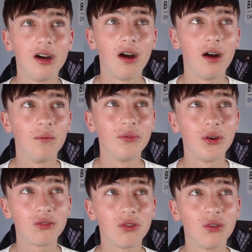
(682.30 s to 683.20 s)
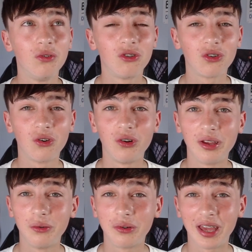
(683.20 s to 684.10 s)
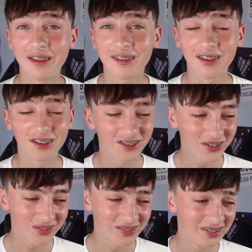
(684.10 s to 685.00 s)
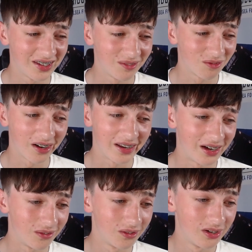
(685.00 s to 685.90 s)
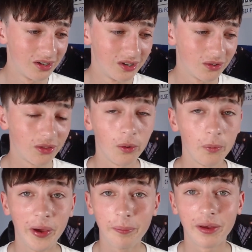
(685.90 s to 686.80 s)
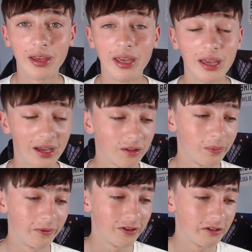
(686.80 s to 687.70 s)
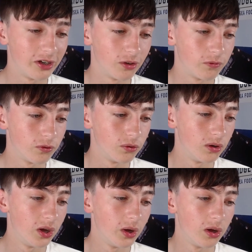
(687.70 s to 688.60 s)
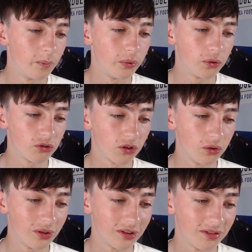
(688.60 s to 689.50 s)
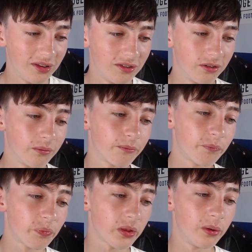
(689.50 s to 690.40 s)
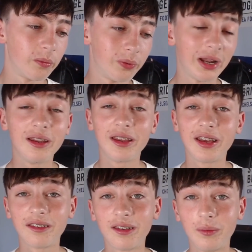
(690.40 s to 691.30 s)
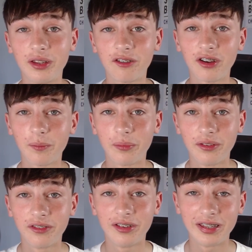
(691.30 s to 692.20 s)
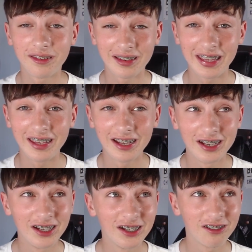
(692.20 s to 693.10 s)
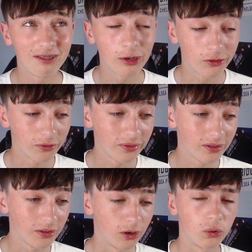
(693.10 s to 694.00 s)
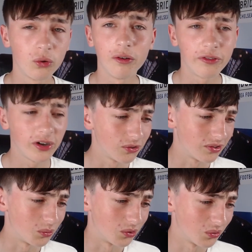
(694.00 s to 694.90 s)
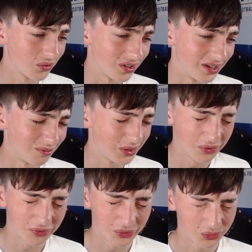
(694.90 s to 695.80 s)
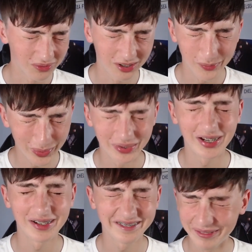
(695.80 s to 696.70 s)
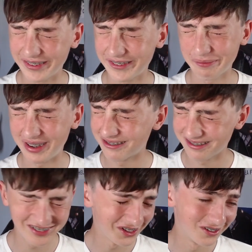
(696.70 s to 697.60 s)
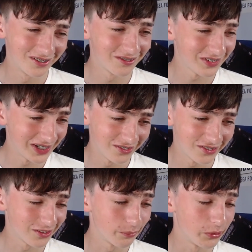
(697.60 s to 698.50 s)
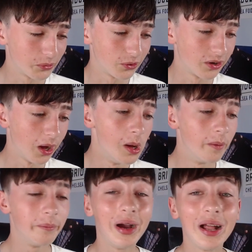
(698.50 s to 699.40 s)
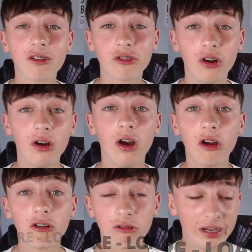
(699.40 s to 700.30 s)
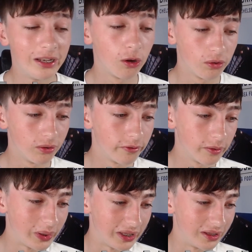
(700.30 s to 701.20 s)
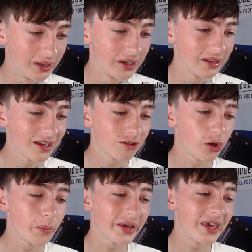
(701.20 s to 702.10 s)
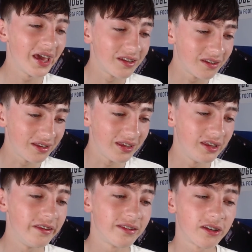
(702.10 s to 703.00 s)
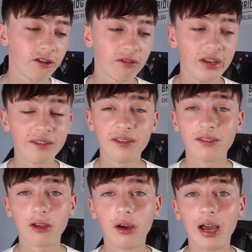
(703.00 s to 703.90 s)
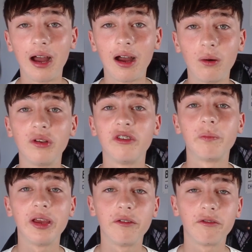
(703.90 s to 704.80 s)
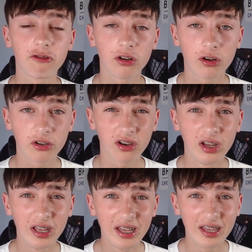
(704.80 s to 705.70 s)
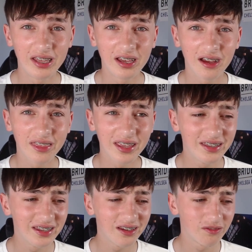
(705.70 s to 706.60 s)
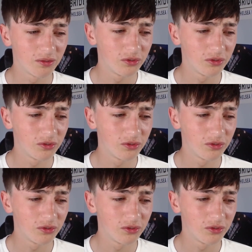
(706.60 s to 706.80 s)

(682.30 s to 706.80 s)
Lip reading: I'm not too sure he'll get into the Chelsea team right now. Though Pepe has been very good for Porto this season. Played against him in the Champions League quarterfinals it was, wasn't it? Beautiful. I remember that. Mason Mount turn, finished into the bottom corner. Malang Sarr, reloan for me. Next up, Kennedy. He's had a great season out in Spain for Granada. I think he did have a